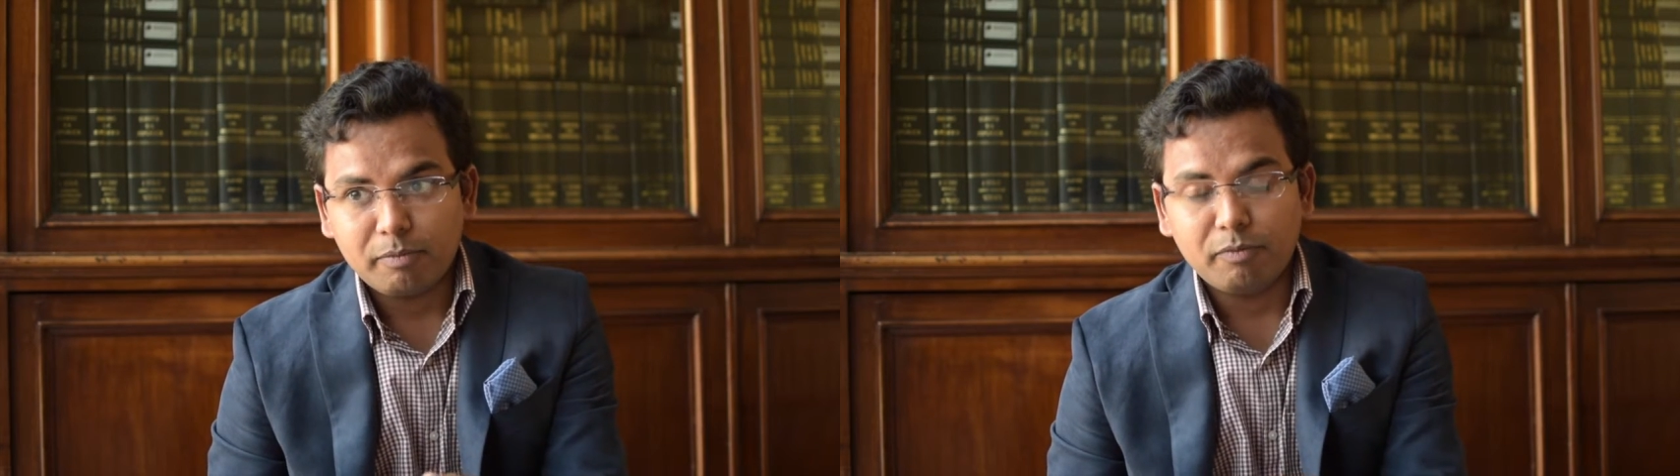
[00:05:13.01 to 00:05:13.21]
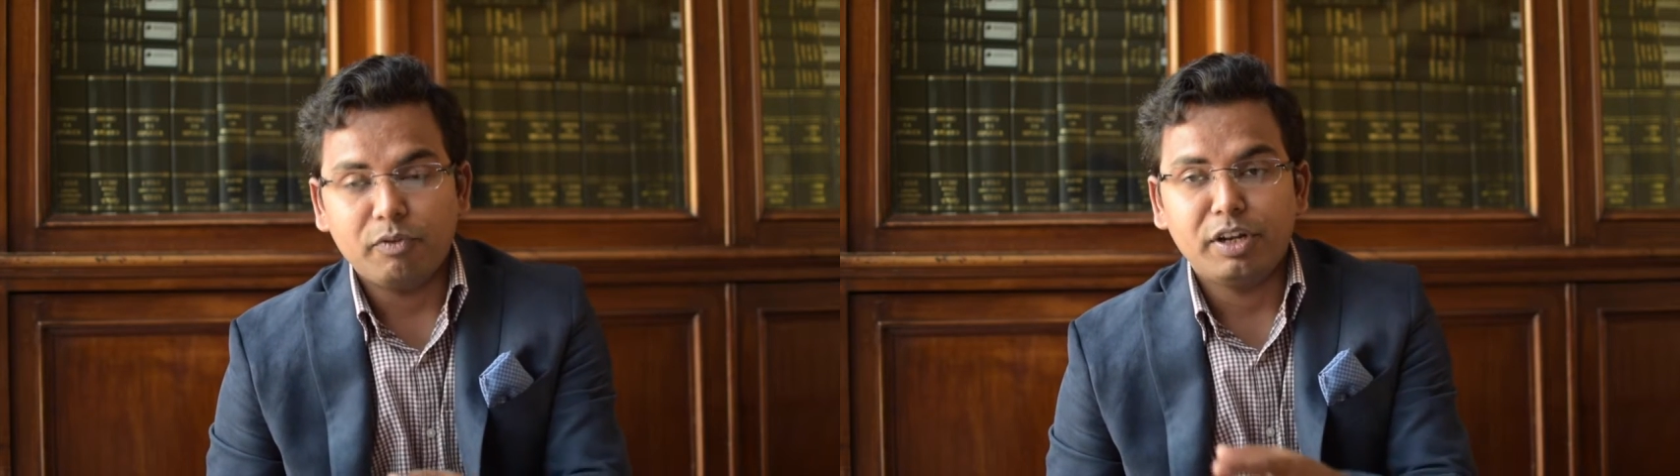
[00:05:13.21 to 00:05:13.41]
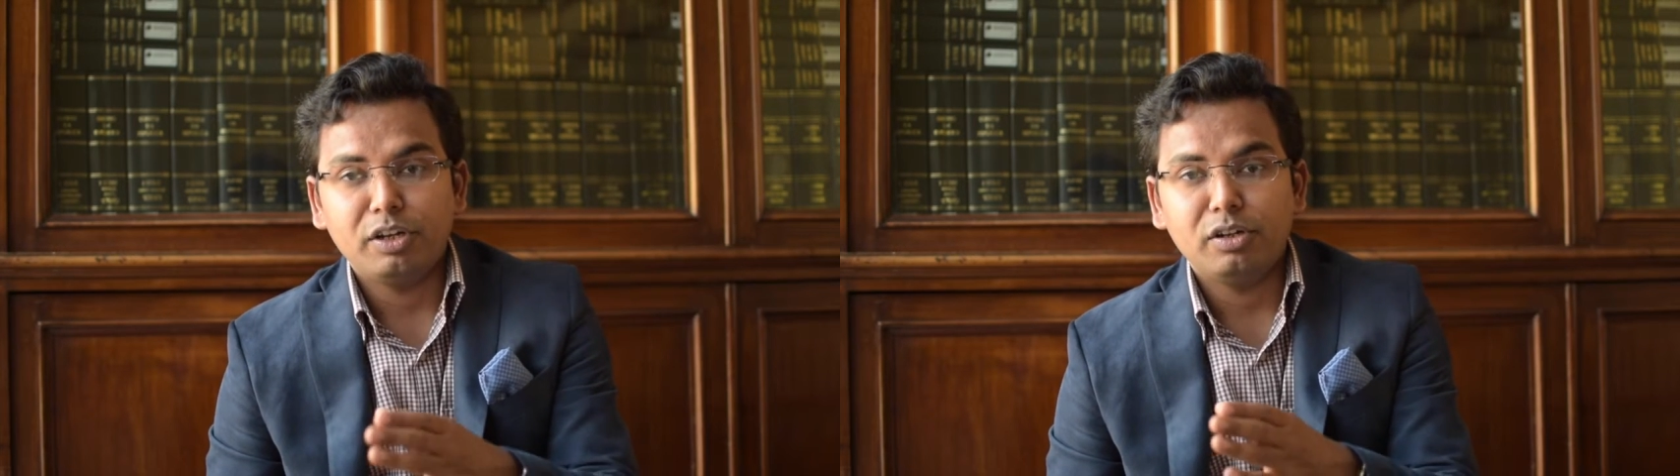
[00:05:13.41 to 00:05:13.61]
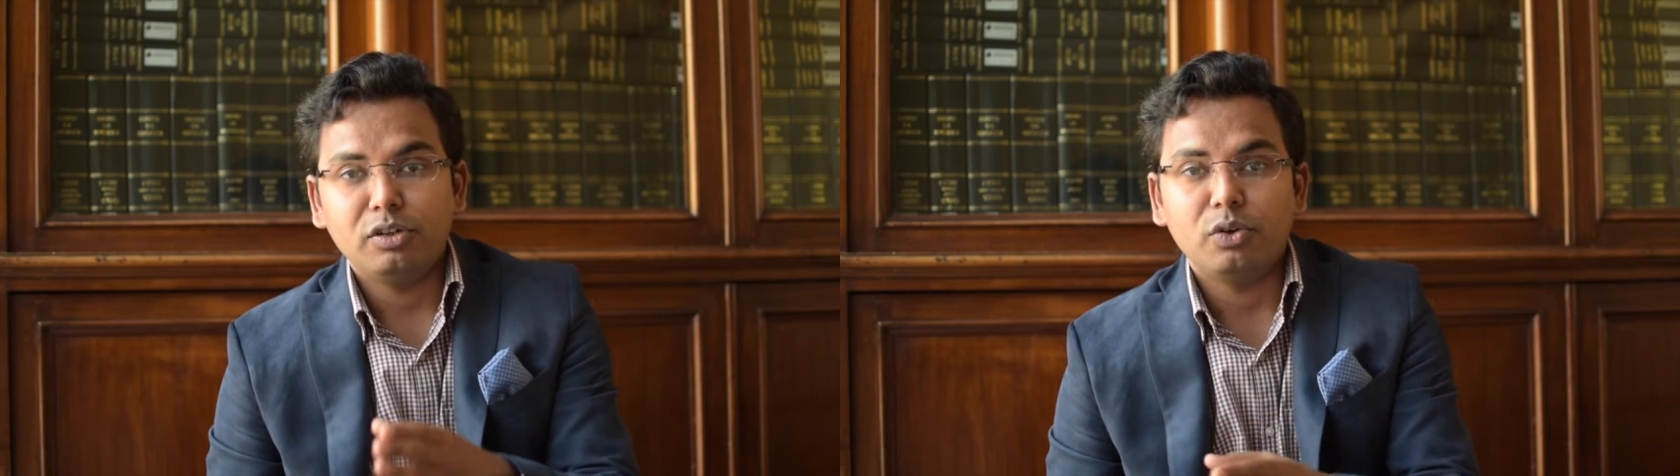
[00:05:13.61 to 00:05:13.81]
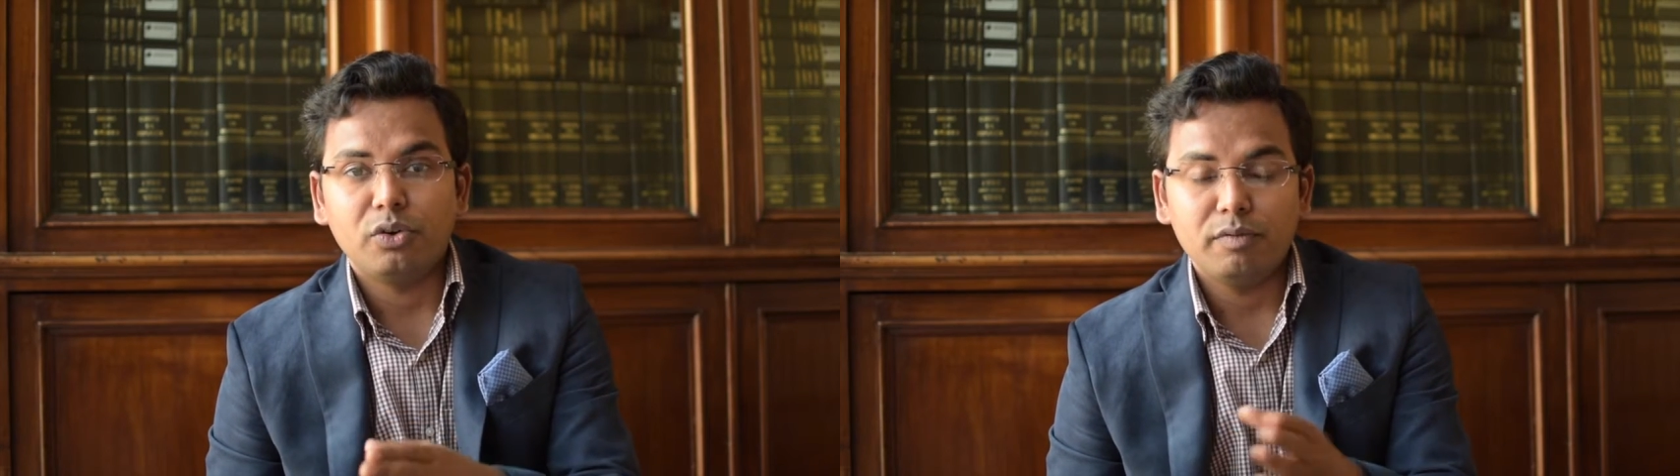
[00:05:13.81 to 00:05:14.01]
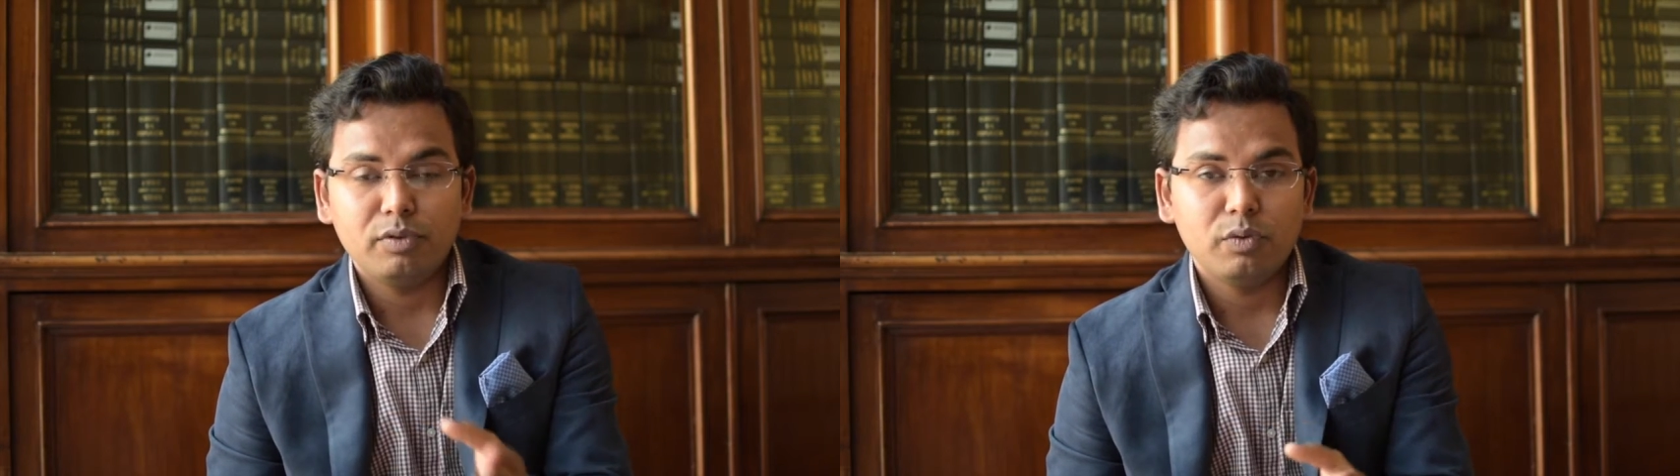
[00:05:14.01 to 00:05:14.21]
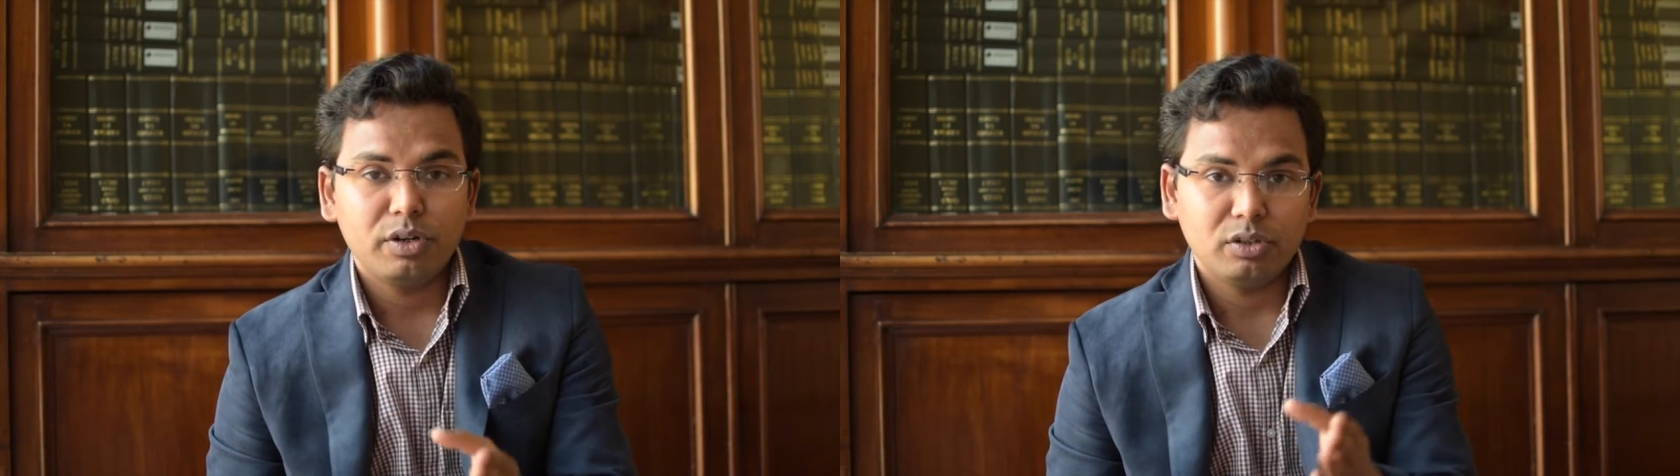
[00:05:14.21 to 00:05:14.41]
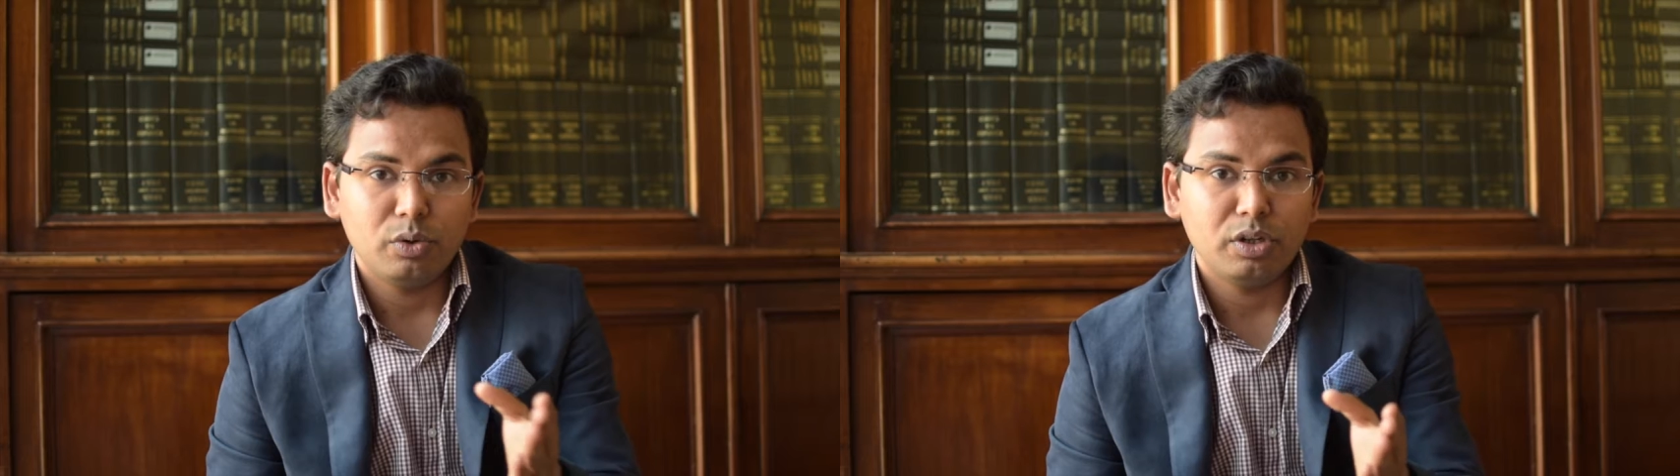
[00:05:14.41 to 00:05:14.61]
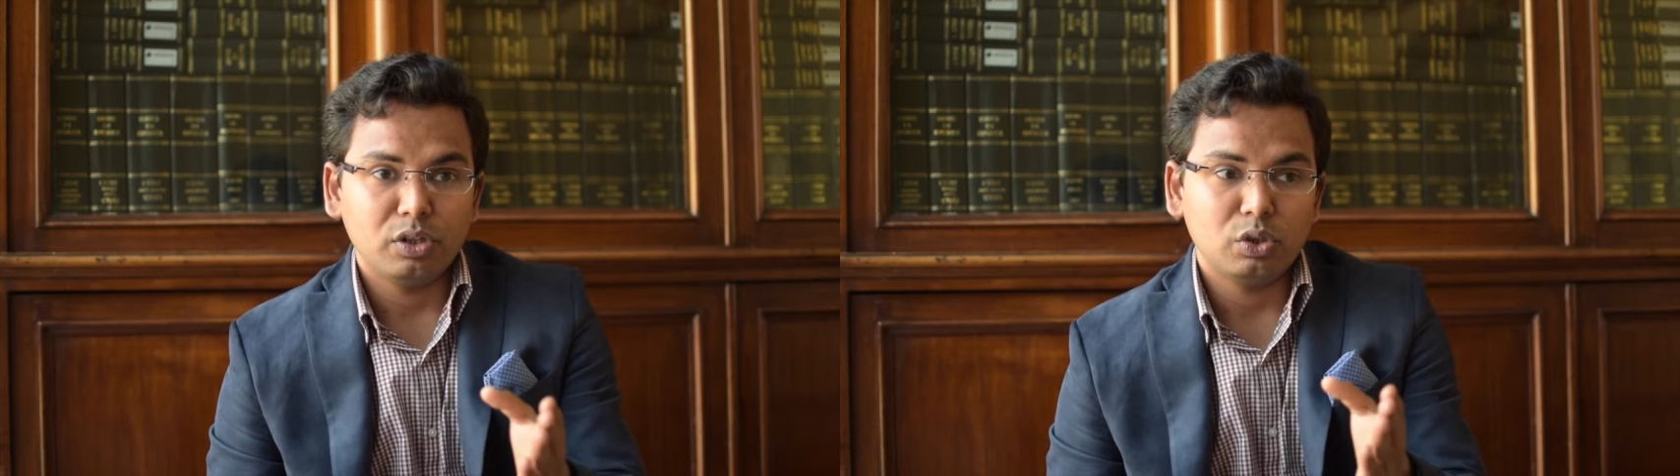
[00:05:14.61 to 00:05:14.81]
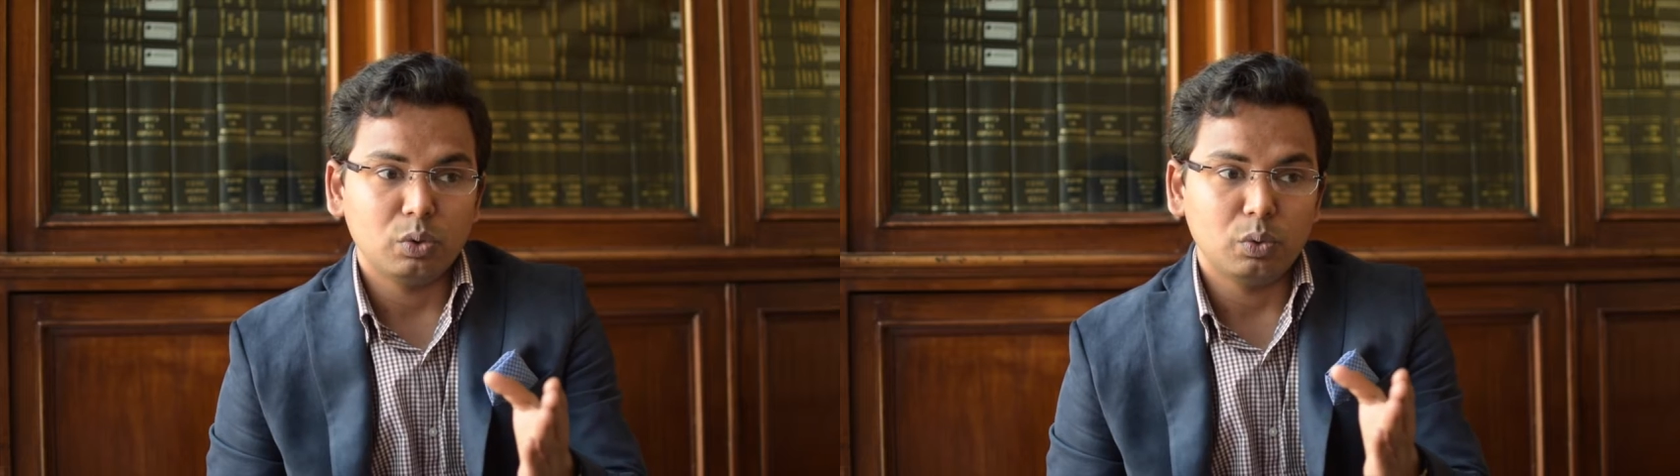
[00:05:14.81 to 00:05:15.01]
when your reviewer is
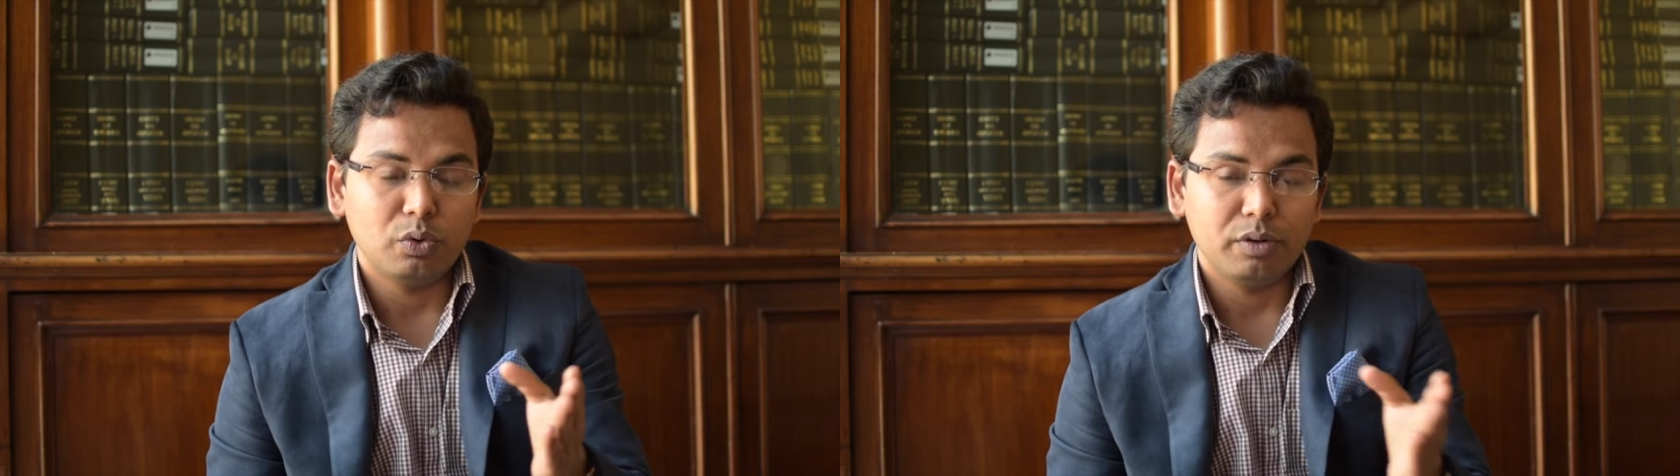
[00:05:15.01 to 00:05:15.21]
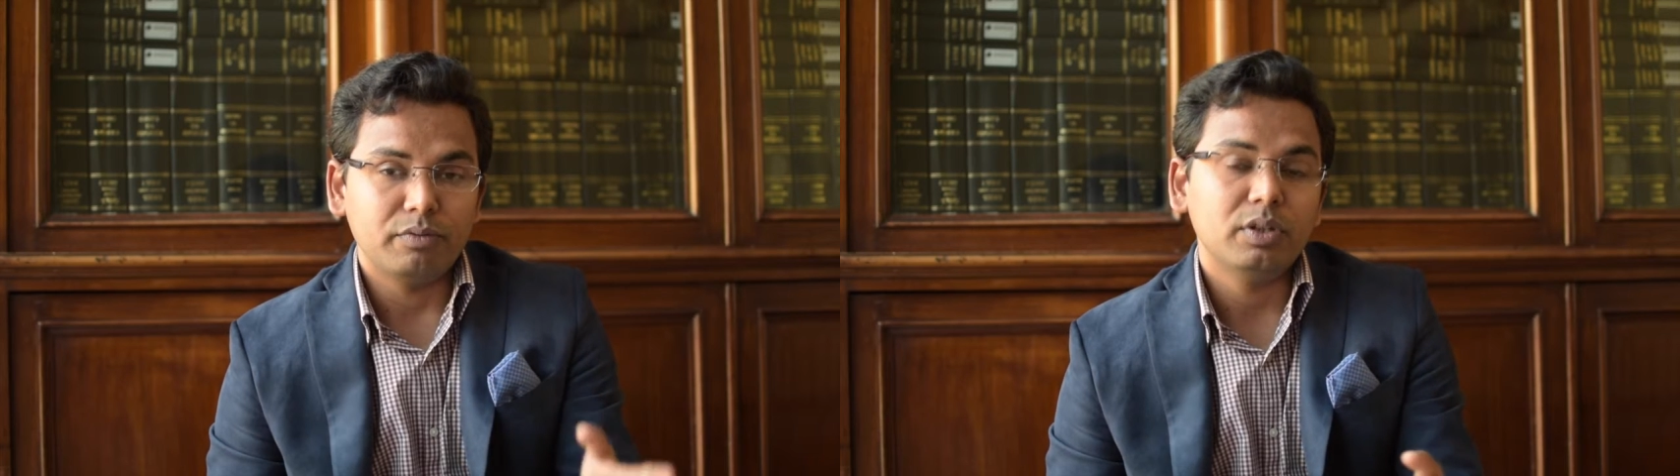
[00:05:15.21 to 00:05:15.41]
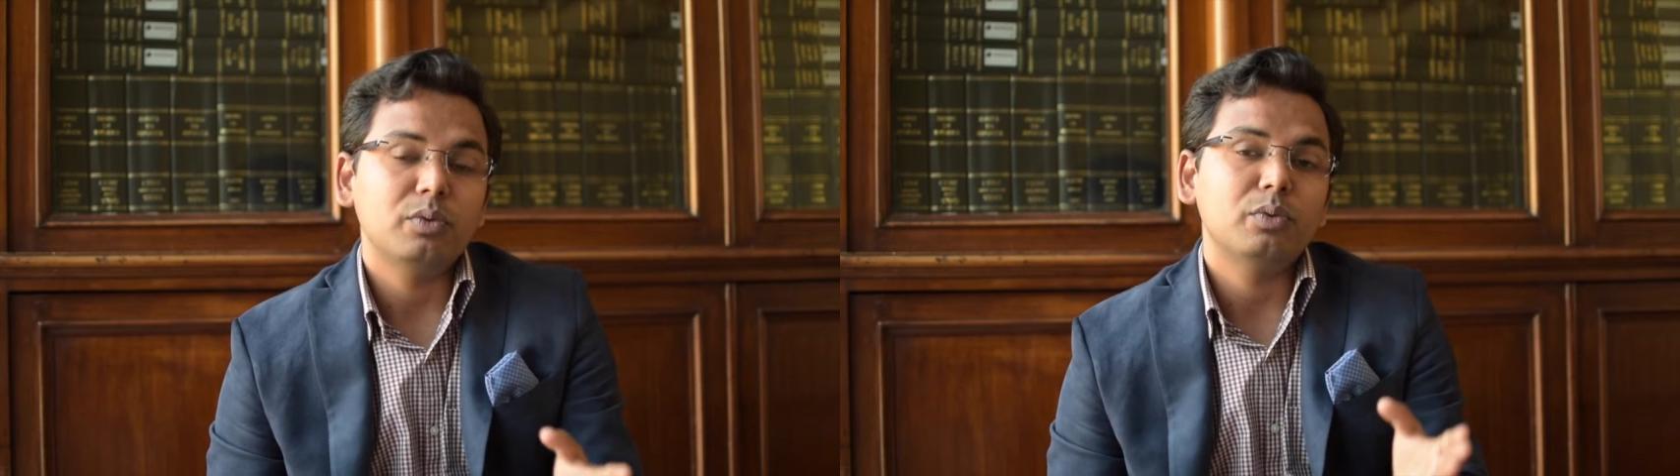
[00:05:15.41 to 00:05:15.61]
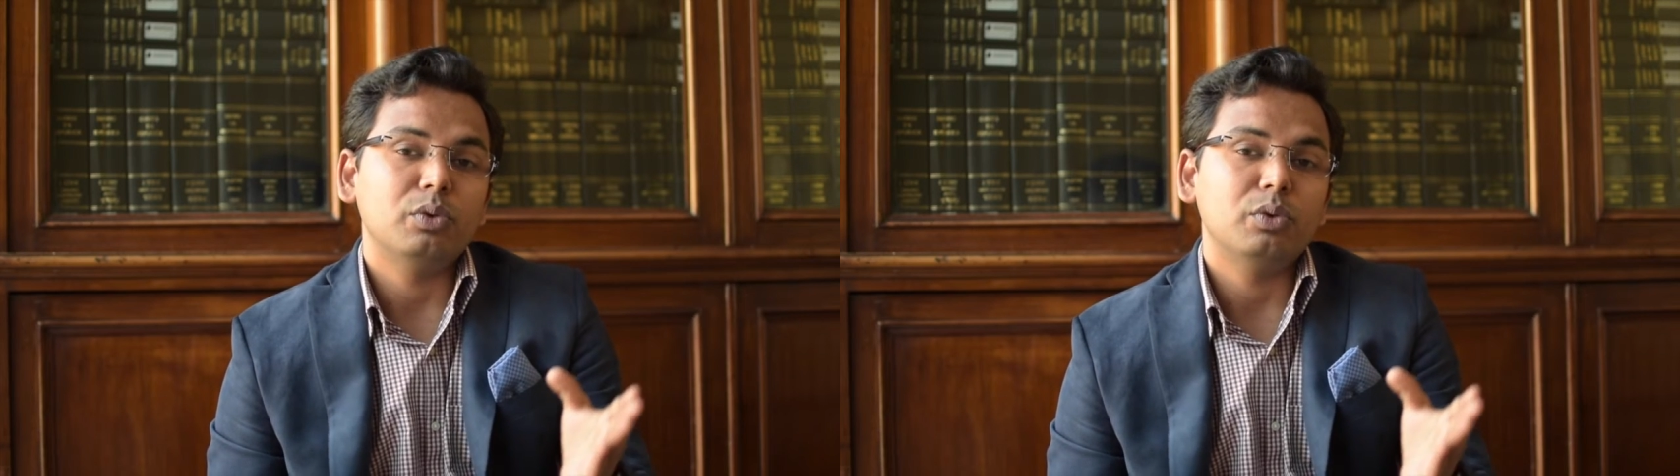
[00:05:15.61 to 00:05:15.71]
going to review